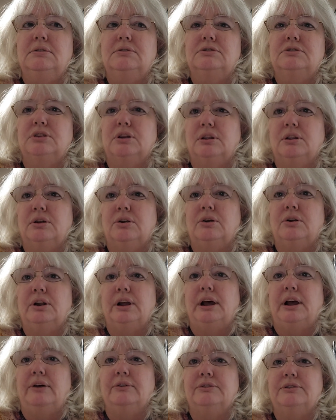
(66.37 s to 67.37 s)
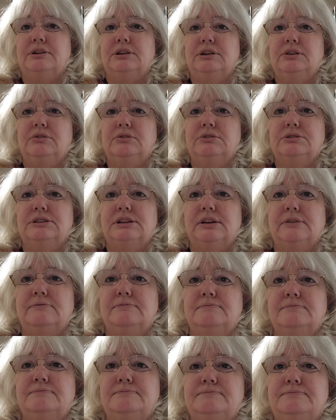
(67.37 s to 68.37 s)
to learn how to use
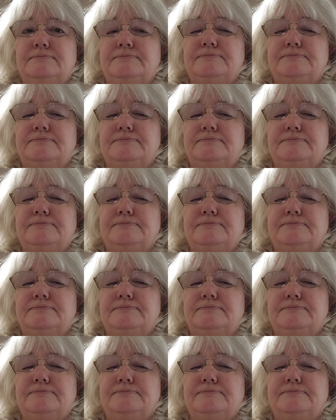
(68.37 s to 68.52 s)
them.